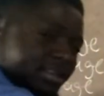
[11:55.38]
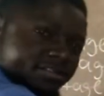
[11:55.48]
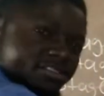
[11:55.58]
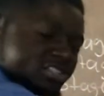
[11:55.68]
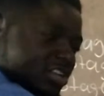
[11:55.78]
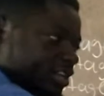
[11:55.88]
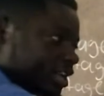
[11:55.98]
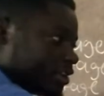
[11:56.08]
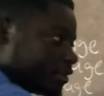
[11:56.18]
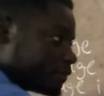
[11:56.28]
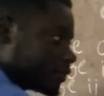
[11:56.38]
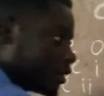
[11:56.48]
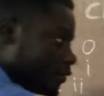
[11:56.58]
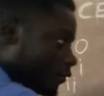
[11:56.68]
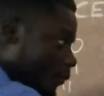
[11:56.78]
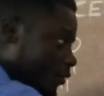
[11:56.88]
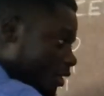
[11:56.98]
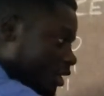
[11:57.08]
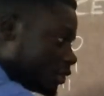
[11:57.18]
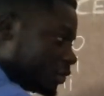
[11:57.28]
This area here. From here
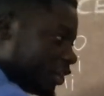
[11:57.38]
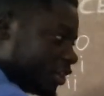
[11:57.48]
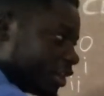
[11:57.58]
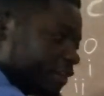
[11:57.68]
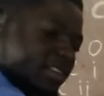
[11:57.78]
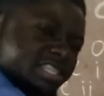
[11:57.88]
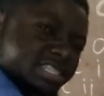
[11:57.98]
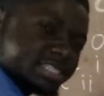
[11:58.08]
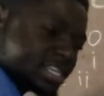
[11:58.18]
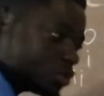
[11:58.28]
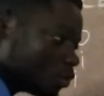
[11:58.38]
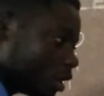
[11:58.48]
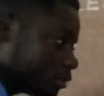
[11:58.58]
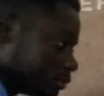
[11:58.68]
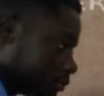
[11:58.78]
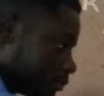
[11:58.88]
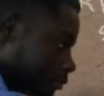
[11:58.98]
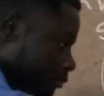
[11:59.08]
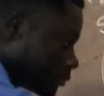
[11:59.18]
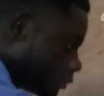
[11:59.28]
to here, it's stage 1.
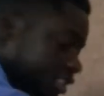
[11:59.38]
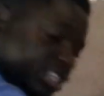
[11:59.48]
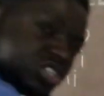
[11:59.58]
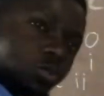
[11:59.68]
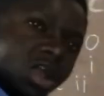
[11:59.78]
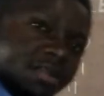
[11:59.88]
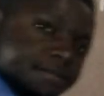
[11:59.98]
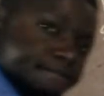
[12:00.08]
Stage 1,